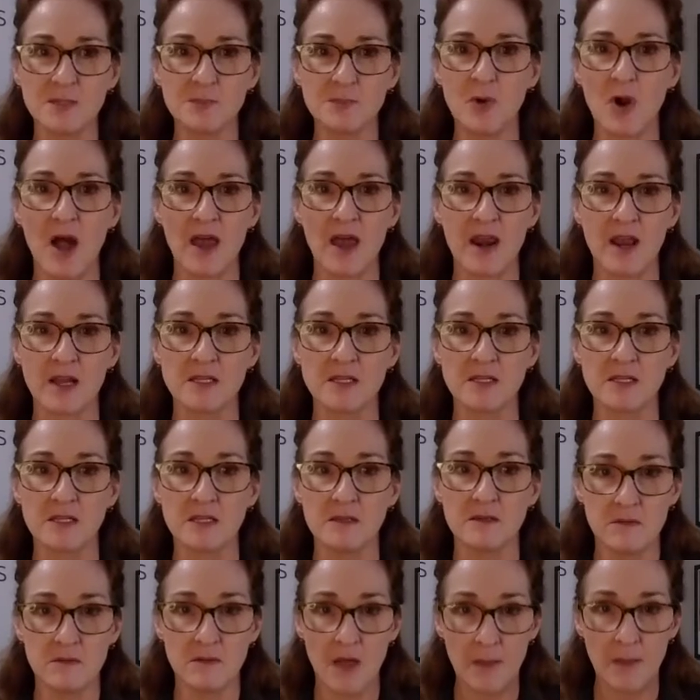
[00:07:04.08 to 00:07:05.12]
product,
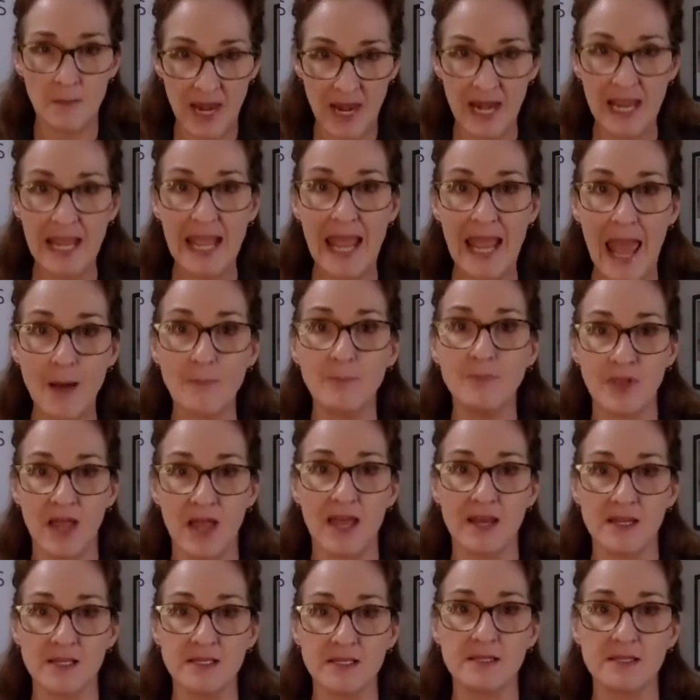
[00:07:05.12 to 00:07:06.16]
a Medigap
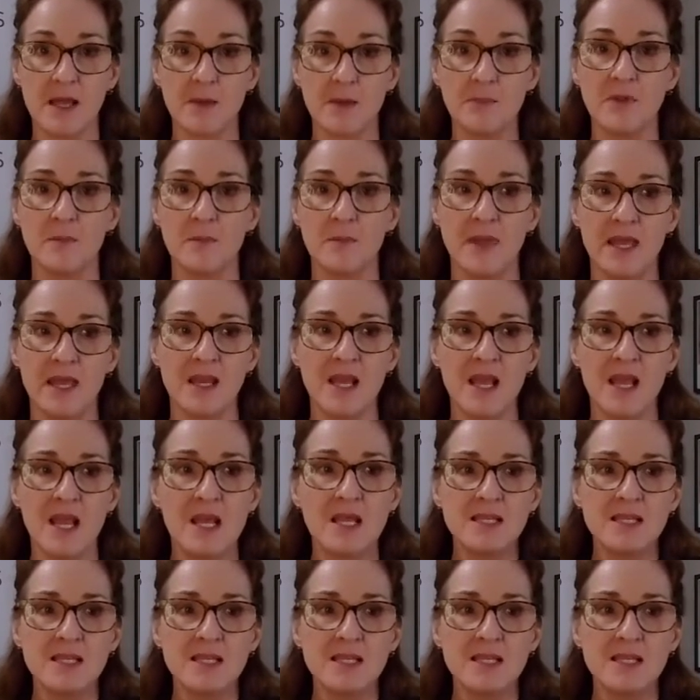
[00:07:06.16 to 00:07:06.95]
plan, a supplement,